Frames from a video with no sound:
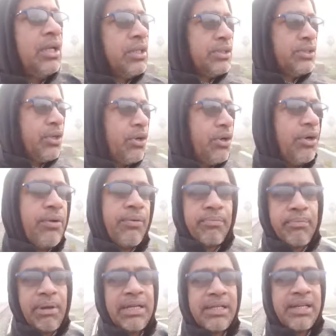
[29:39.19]
So
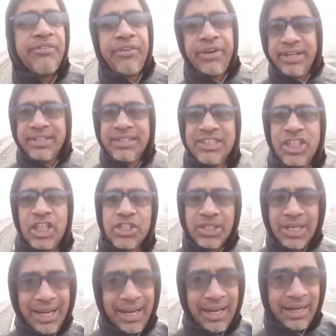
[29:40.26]
my dear friends, just
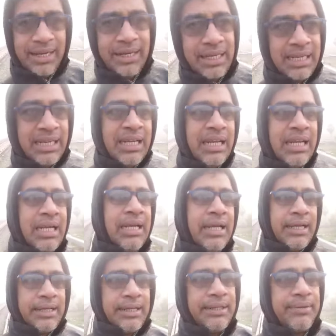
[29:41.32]
I
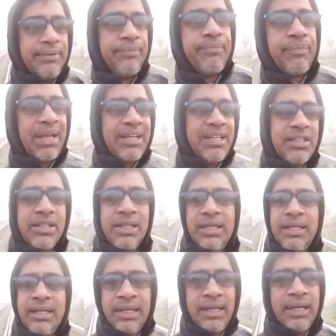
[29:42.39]
did
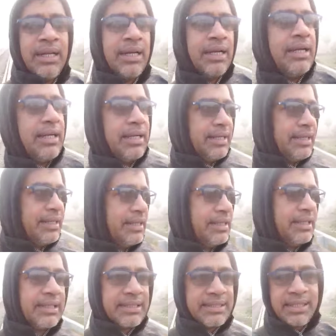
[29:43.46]

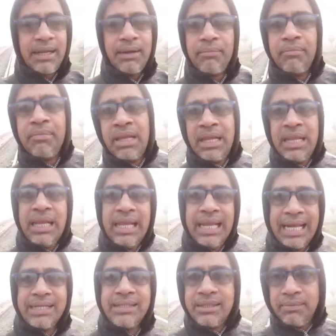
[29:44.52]
some
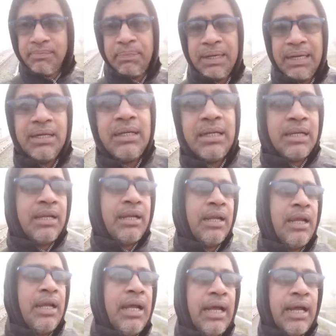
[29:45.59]
example,
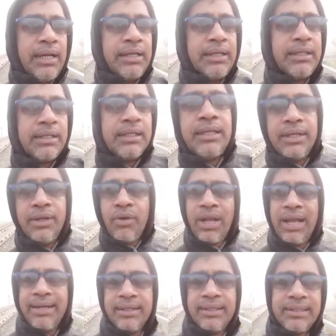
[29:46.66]
and you
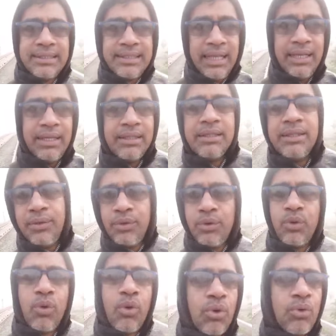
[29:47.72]
can think
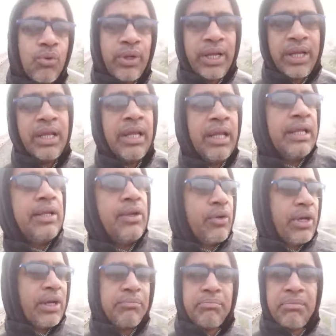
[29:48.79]
your own way, you
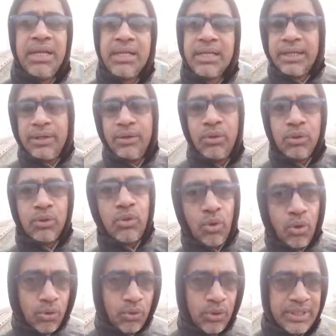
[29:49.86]
can make your
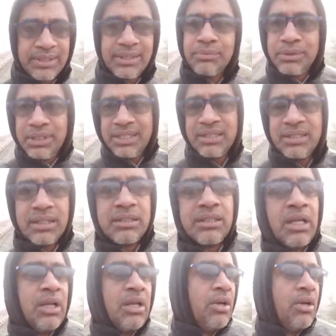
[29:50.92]
own way some sentences.